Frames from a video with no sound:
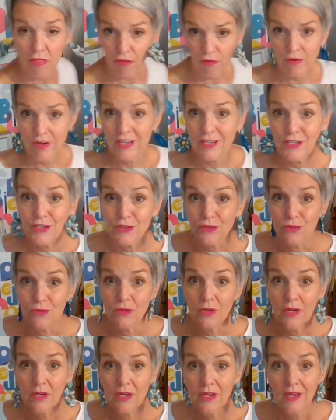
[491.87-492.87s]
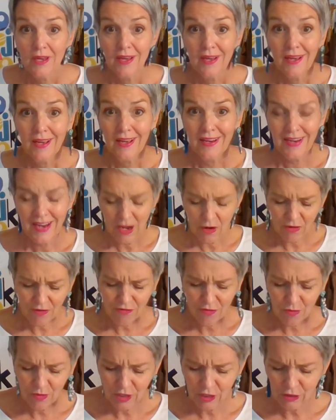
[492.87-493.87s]
thirty-two. And now
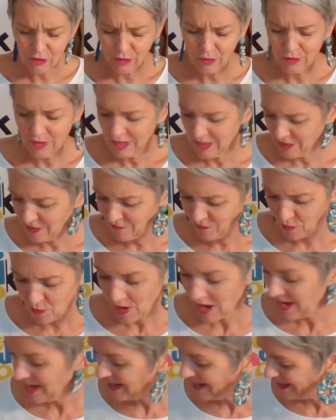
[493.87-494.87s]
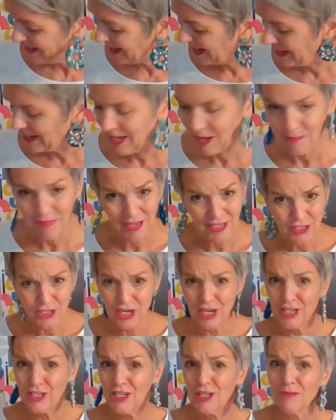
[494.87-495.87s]
if you include in the variety that I get by
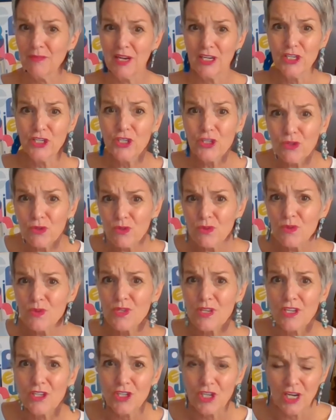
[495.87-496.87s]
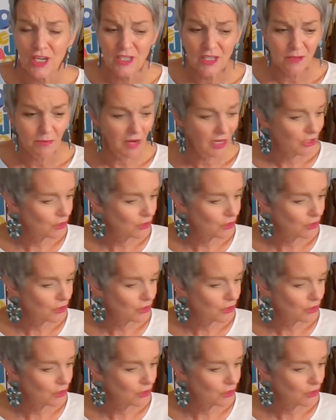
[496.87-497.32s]
changing my shoes and changing